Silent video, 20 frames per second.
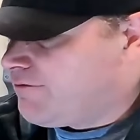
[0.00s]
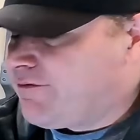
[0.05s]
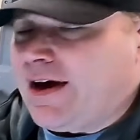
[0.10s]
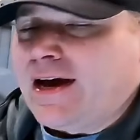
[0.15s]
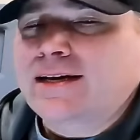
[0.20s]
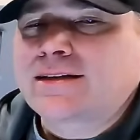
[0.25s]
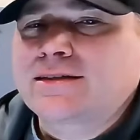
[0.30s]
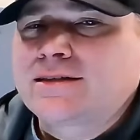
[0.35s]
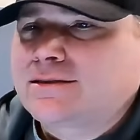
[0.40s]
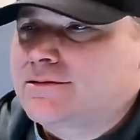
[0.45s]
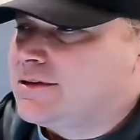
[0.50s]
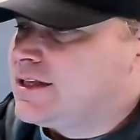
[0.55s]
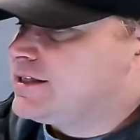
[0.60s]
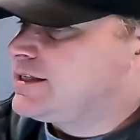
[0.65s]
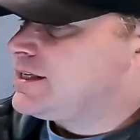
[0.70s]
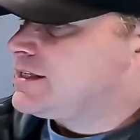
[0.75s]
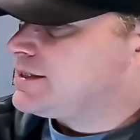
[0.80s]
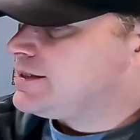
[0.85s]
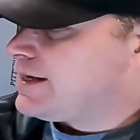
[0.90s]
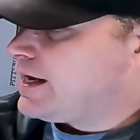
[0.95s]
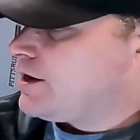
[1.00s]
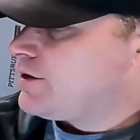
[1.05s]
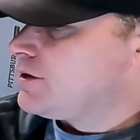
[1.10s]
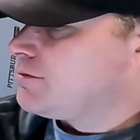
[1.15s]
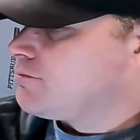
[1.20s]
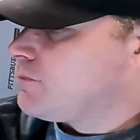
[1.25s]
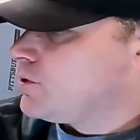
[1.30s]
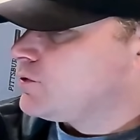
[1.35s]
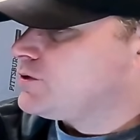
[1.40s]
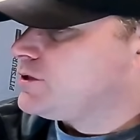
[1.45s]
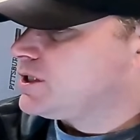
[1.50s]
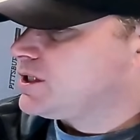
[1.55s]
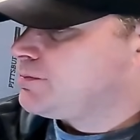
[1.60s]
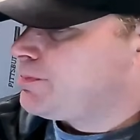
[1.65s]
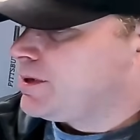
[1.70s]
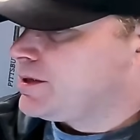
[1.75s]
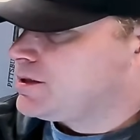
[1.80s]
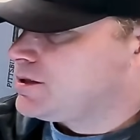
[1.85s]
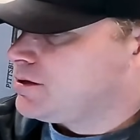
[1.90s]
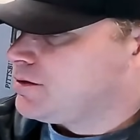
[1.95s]
in fact, this is now the most
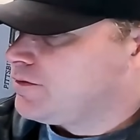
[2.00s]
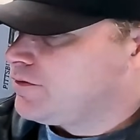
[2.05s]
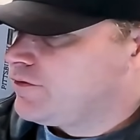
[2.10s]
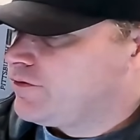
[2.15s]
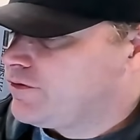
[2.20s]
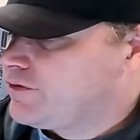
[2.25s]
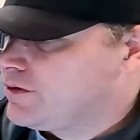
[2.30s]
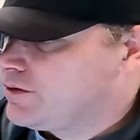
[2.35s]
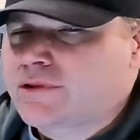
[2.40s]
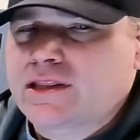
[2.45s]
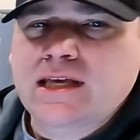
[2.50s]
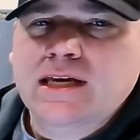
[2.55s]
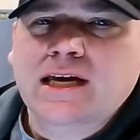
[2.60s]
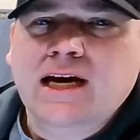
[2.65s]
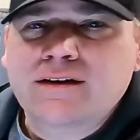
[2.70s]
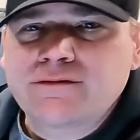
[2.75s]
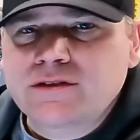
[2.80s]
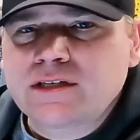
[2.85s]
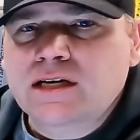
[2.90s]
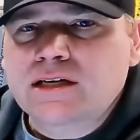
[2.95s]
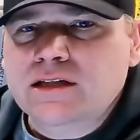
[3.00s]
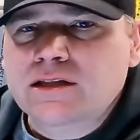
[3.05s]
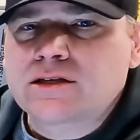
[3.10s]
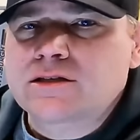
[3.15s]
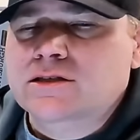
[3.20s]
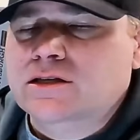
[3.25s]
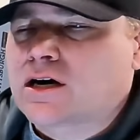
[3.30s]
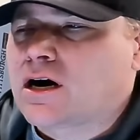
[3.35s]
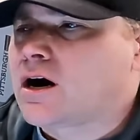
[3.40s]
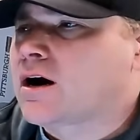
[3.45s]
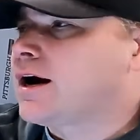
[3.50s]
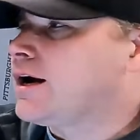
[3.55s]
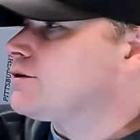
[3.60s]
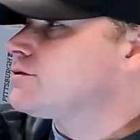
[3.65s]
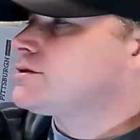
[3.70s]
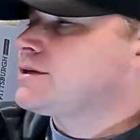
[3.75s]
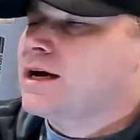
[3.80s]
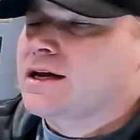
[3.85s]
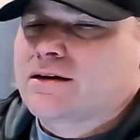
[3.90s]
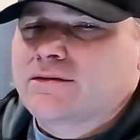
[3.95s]
expensive thing I've done to this car
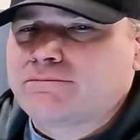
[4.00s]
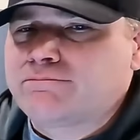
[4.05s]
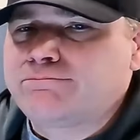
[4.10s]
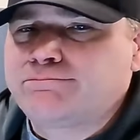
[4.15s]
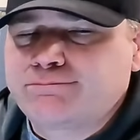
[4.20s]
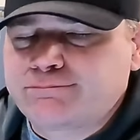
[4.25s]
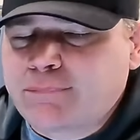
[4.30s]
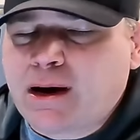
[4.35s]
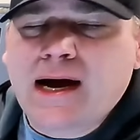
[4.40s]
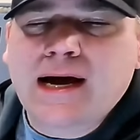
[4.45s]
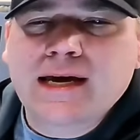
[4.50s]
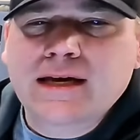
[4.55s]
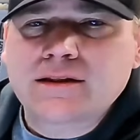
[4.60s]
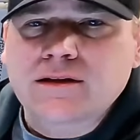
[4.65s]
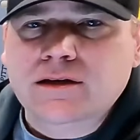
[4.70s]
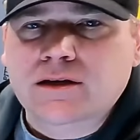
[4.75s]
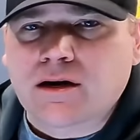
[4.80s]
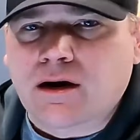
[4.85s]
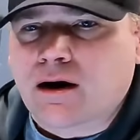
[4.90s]
outside of buying the